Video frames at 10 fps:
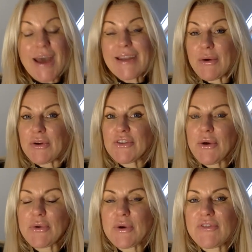Now, I
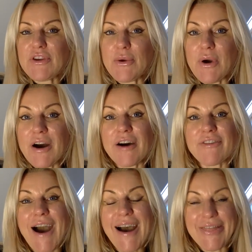don't know if you have
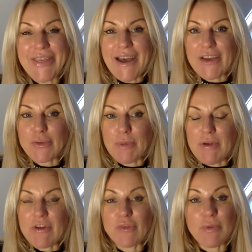had that
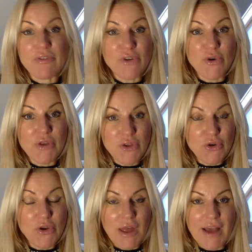experience before in
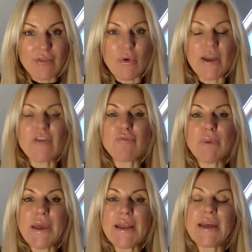your life where you've
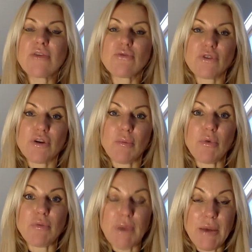been in a room
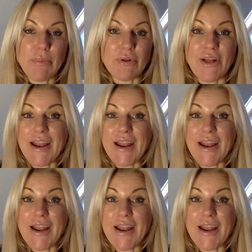with people,